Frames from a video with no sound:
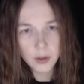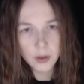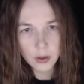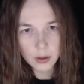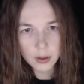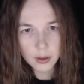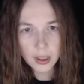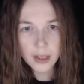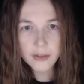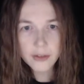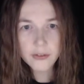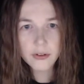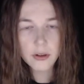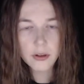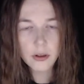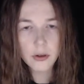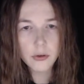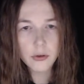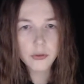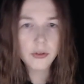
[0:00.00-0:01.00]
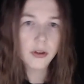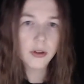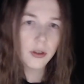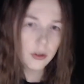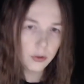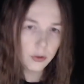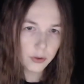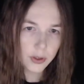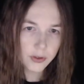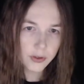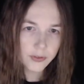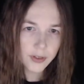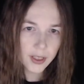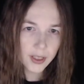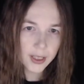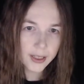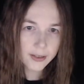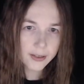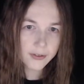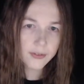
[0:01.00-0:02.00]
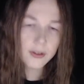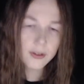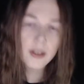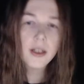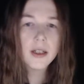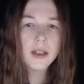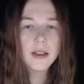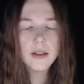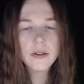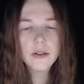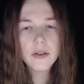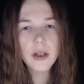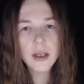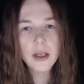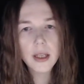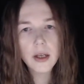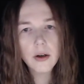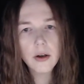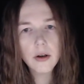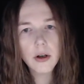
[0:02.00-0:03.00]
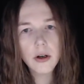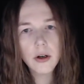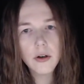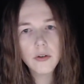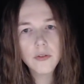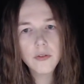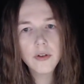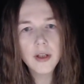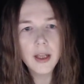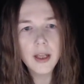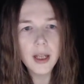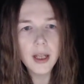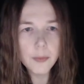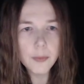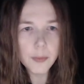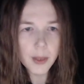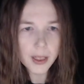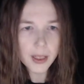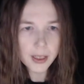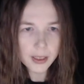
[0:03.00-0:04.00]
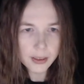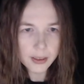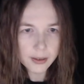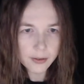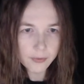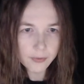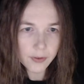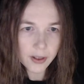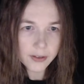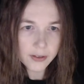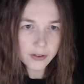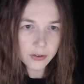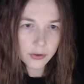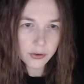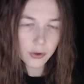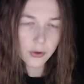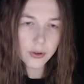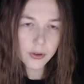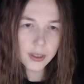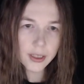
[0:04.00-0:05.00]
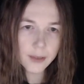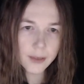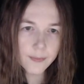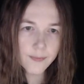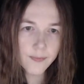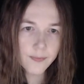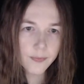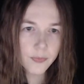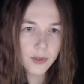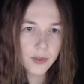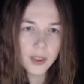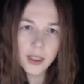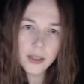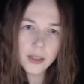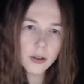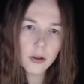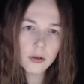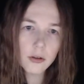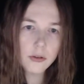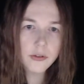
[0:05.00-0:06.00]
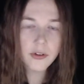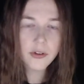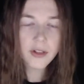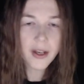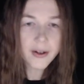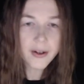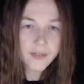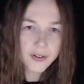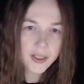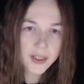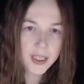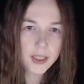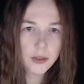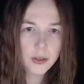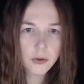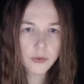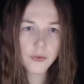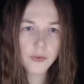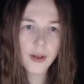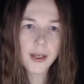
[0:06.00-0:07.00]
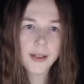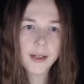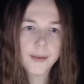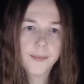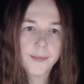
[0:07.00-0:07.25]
eyes closed, looking relaxed, inside the alcove and back at the device he's holding, he concludes that everything looks fine.